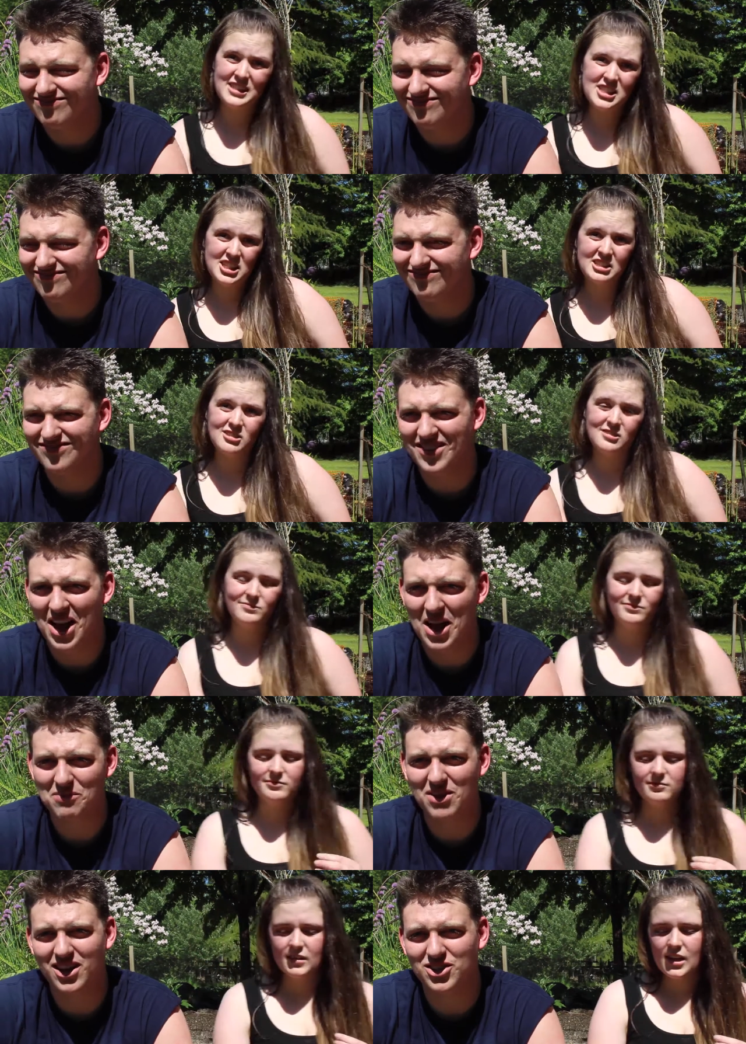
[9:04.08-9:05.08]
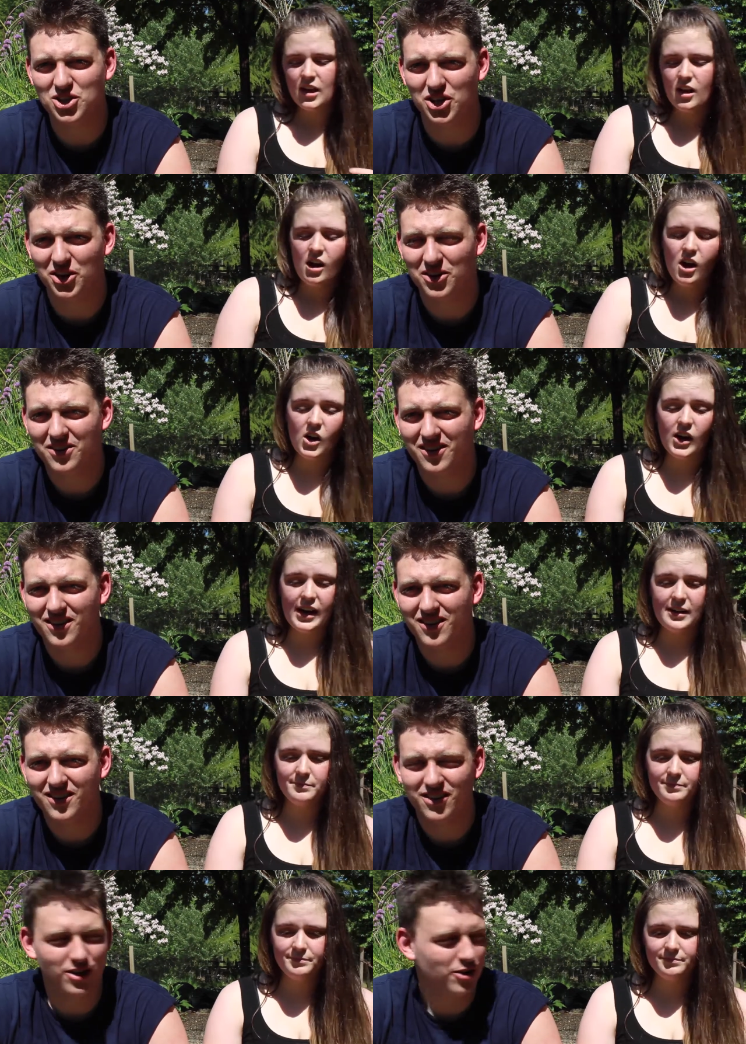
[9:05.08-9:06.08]
Speaker 1: a cheater.
Speaker 2: I'm not a cheater. Okay.
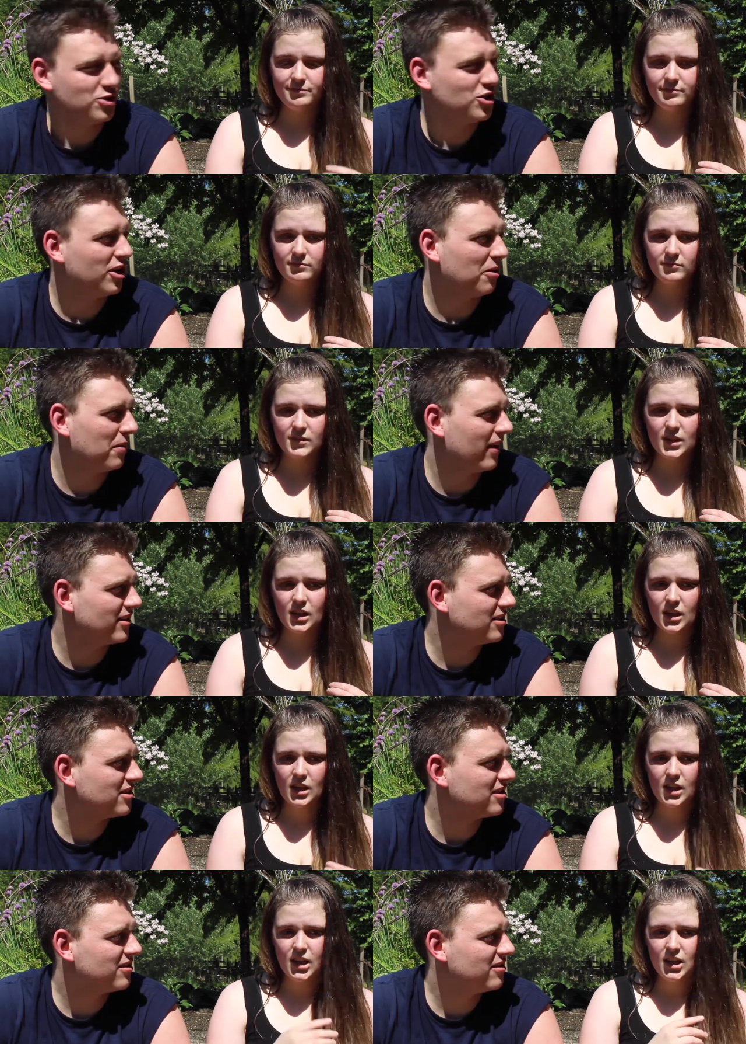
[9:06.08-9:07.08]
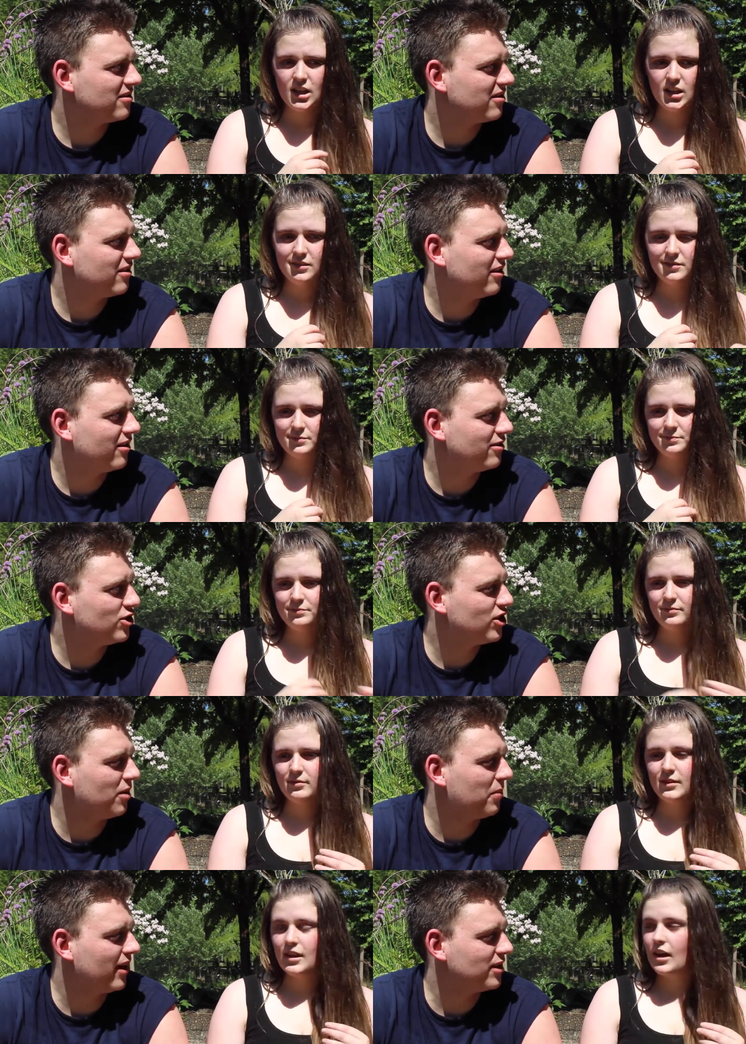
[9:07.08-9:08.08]
You're a cheater pants.
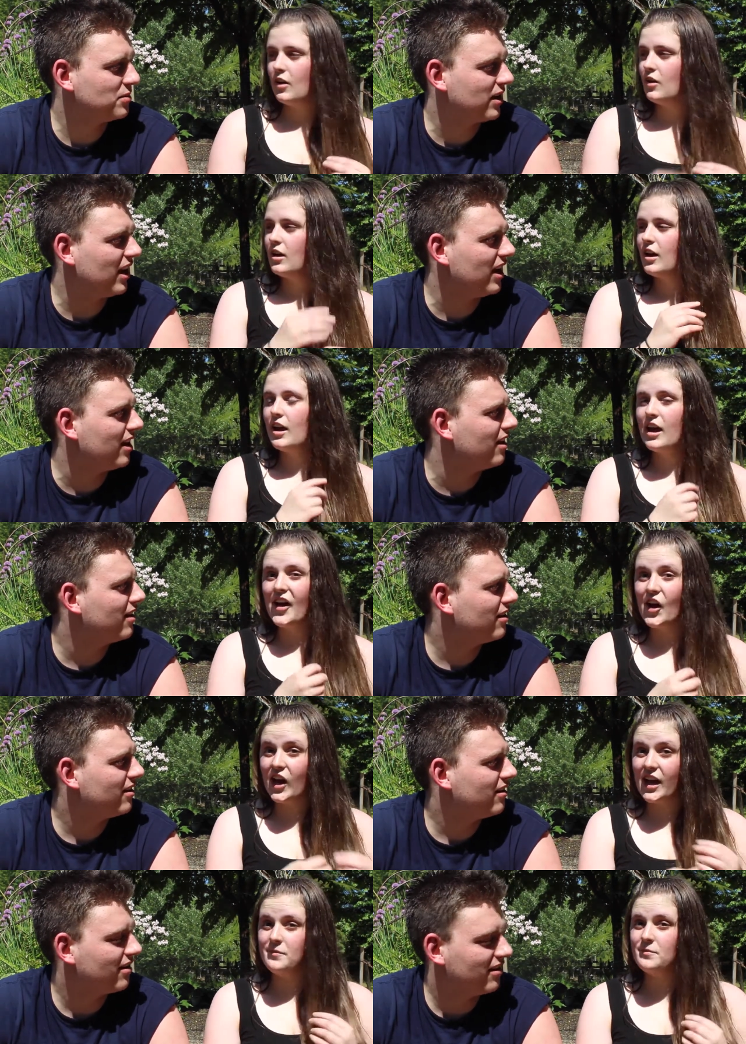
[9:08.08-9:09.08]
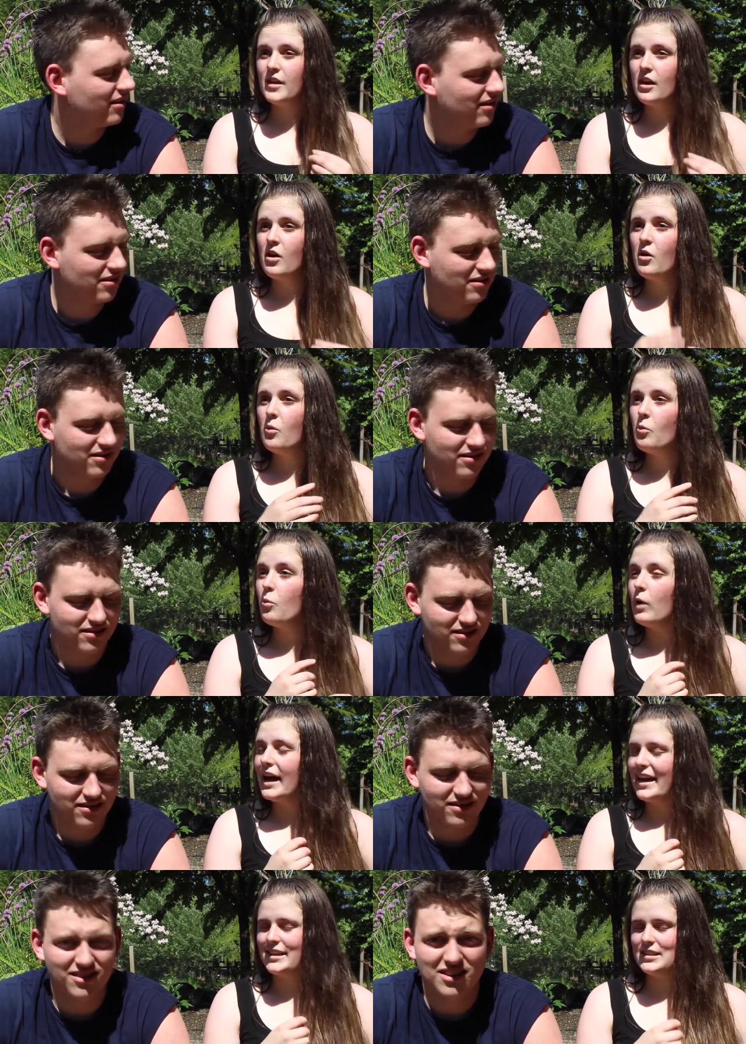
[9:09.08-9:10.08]
Cheater pants McGee.
Speaker 1: Okay.
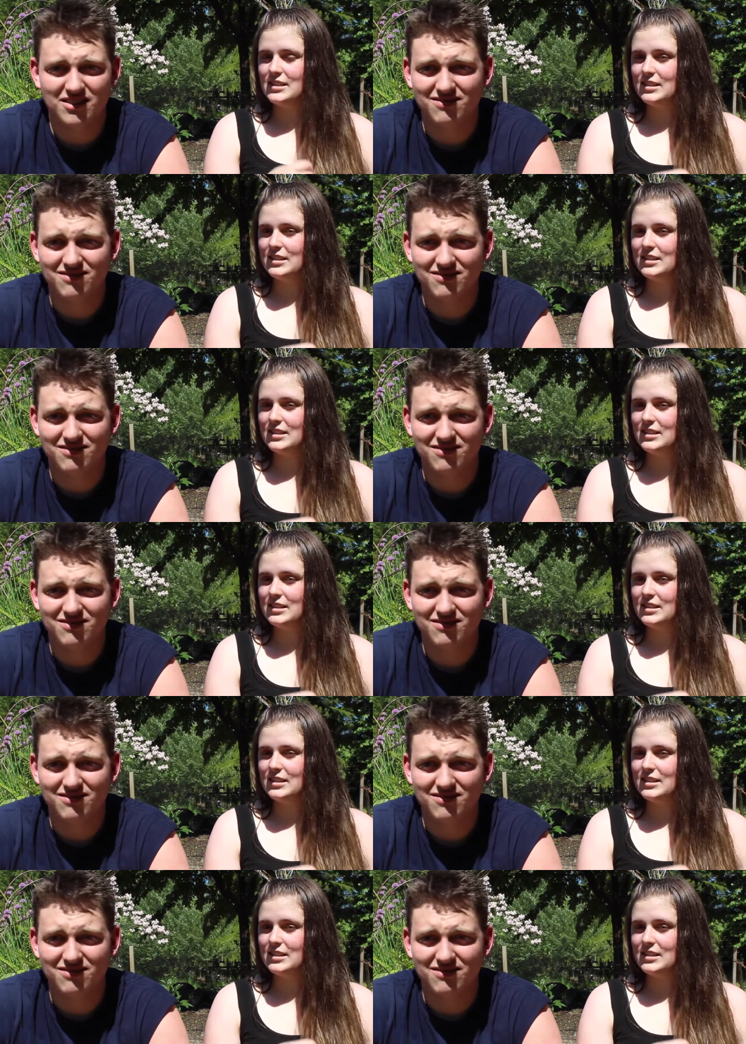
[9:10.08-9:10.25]
What?